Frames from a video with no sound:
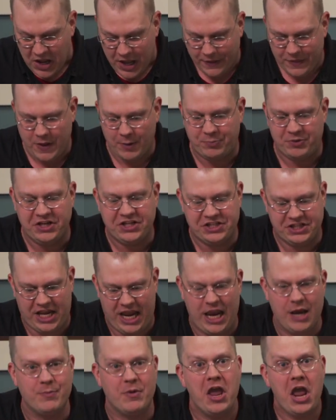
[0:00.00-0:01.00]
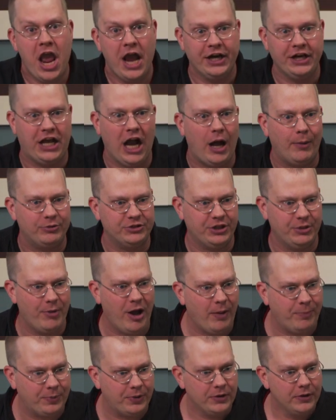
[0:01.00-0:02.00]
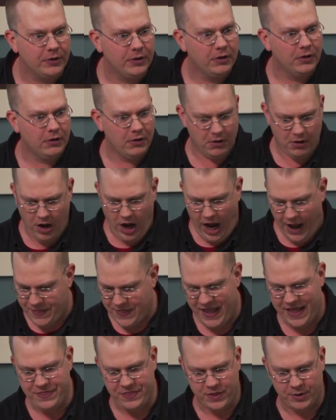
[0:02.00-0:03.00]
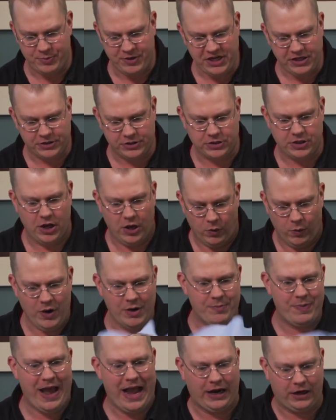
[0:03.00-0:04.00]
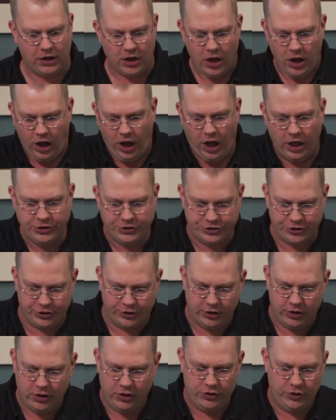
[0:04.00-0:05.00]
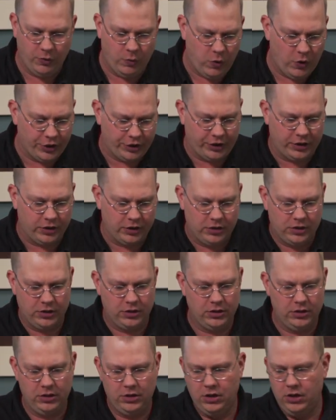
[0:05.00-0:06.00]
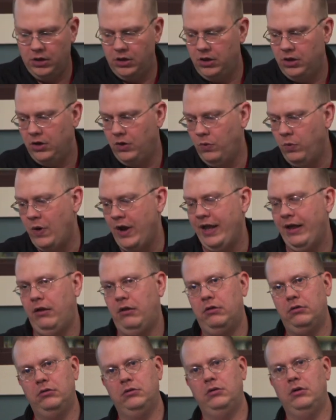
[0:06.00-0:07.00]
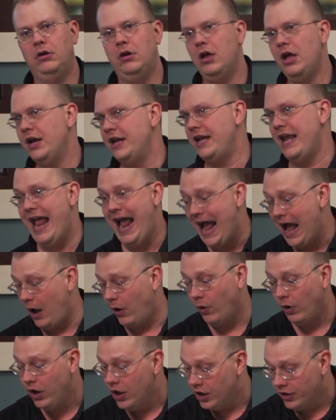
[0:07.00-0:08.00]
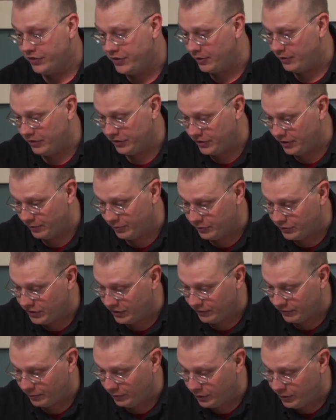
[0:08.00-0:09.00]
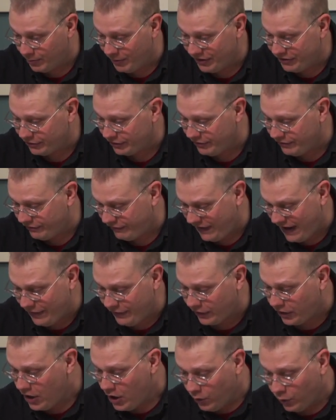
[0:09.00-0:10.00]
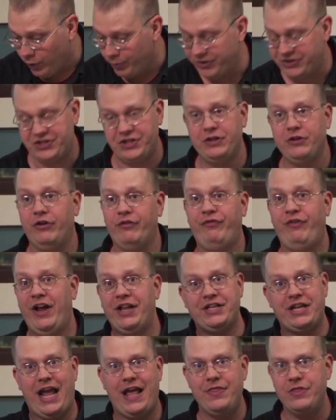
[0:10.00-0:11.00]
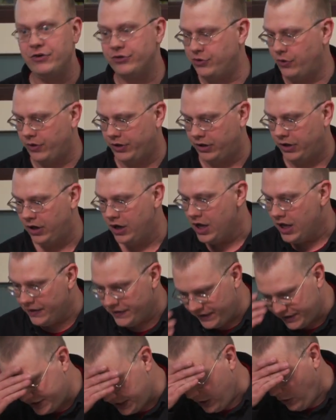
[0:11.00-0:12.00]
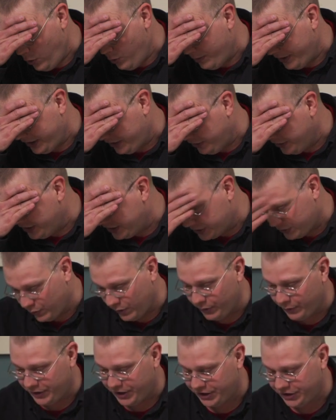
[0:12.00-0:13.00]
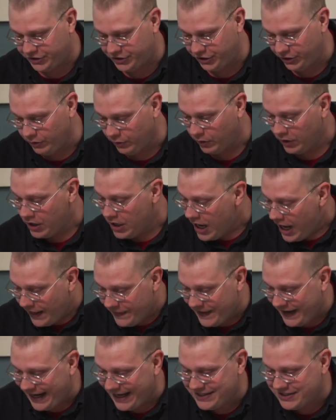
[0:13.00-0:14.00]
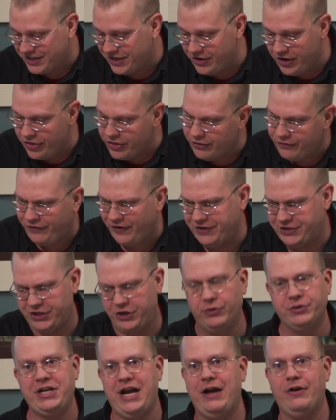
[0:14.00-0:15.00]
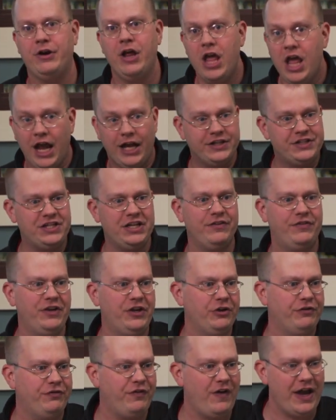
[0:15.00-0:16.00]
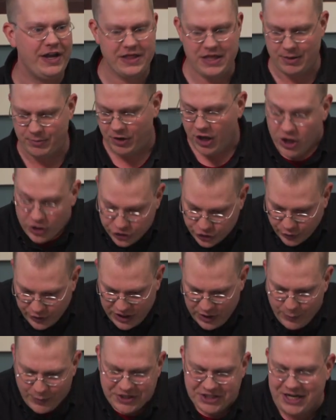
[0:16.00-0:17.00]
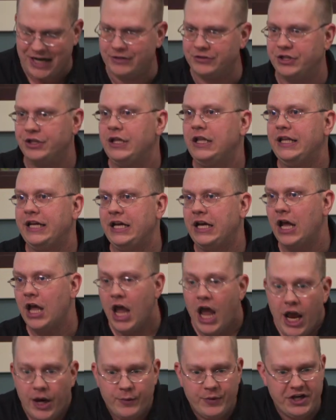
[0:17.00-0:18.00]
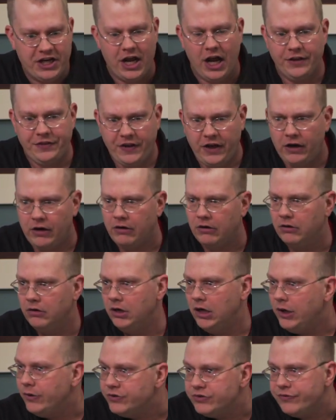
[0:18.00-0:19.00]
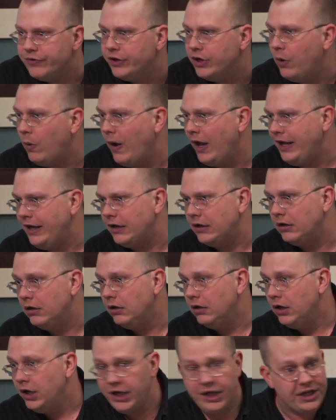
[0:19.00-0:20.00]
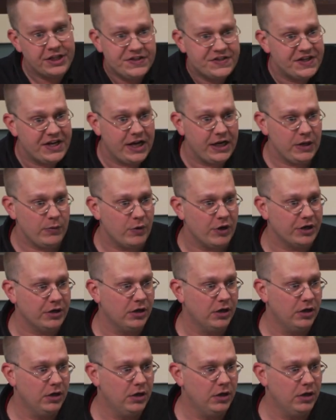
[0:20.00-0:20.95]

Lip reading: and the beast came and gobbled him up. And then the beast went back under the water. Well, now, the mother and the father were missing their friend and their daughter. And they said, oh my goodness, what are we gonna do? And they asked another friend to go down and see if he could find them. So he went down to the lake, and when he got there, it was very quiet. He didn't see anyone.